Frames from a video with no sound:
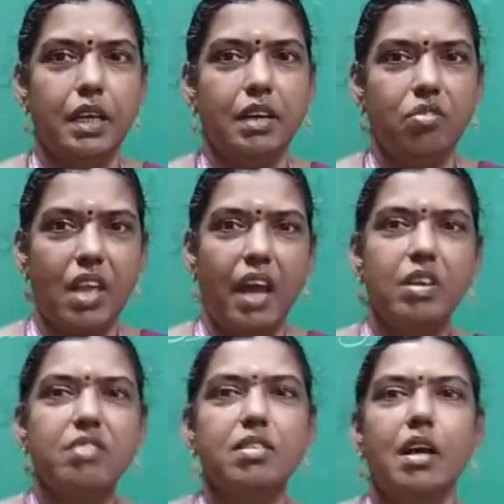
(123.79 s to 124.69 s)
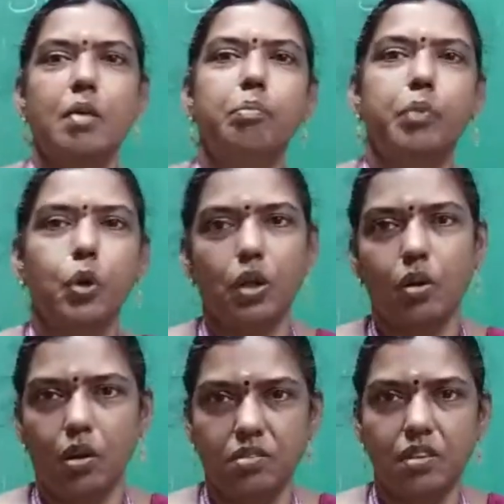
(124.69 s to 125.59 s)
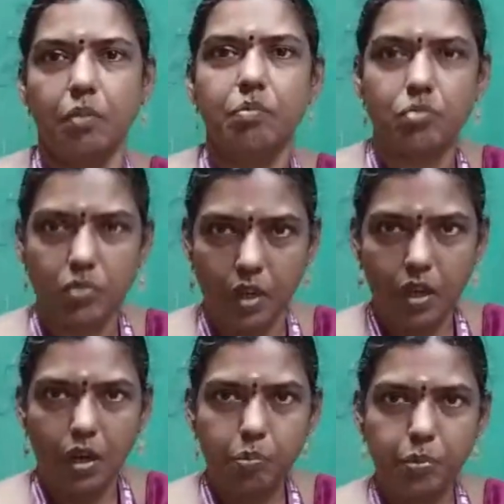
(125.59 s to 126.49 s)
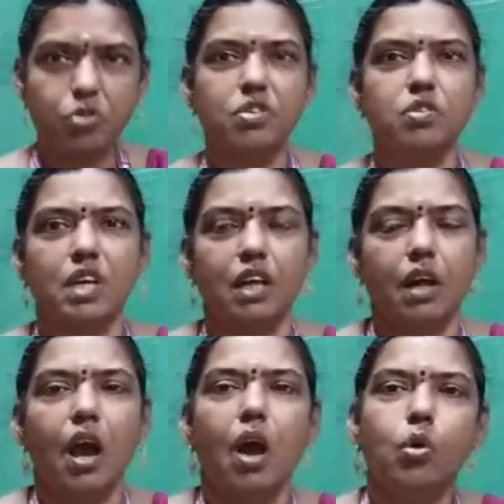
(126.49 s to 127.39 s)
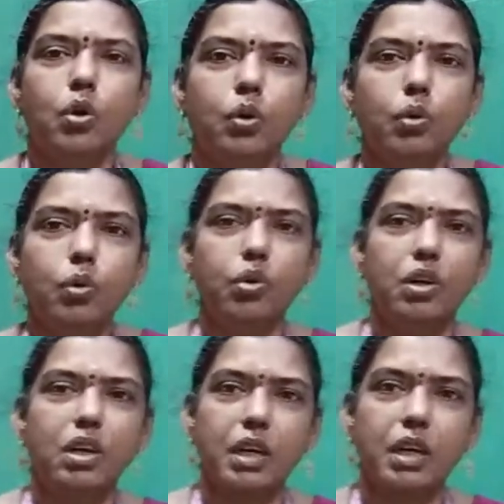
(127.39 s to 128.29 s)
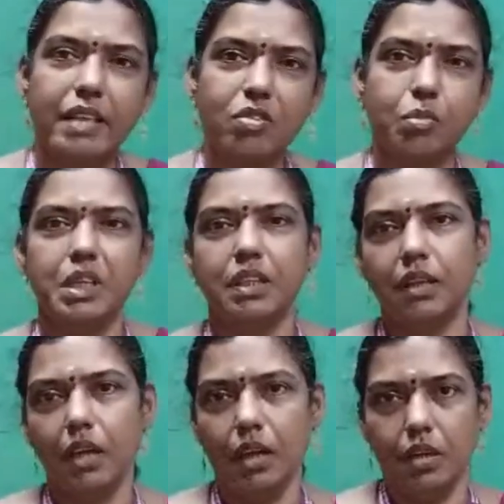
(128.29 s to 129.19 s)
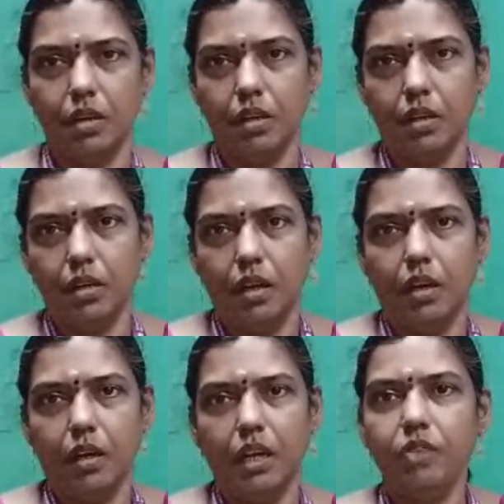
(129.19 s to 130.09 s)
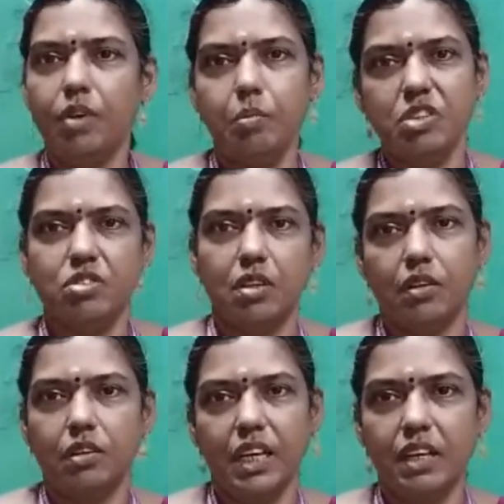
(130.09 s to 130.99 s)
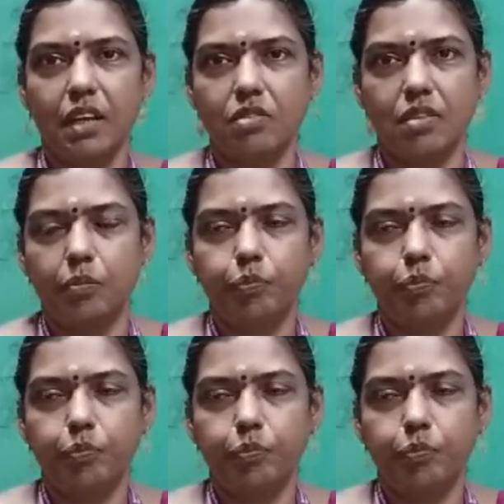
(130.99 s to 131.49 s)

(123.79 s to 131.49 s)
is having some protocol, some procedure, how to transmit the information, data.